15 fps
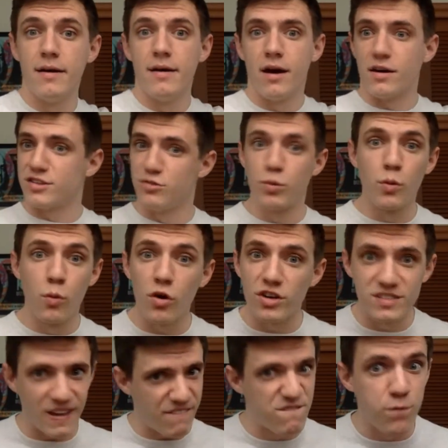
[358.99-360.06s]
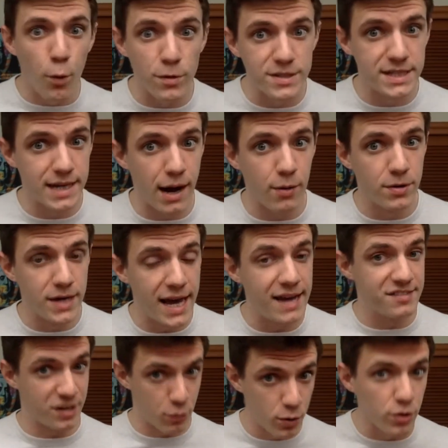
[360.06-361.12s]
Because we were working like 14-hour days.
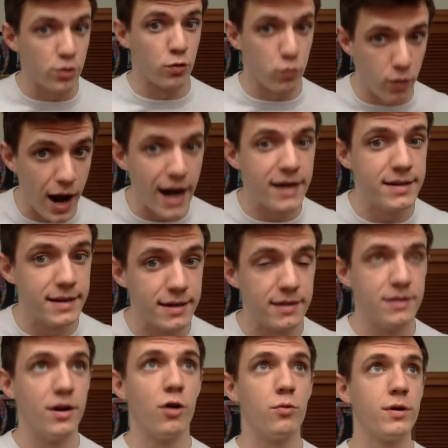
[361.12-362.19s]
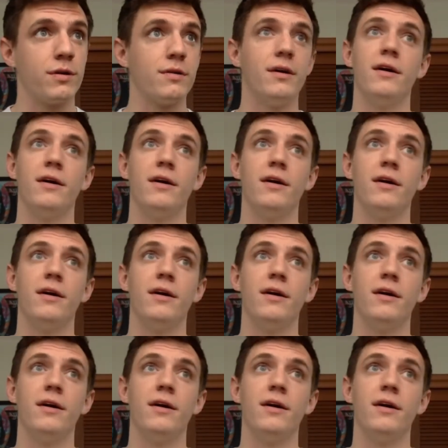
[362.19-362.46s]
Like, we were grinding, we're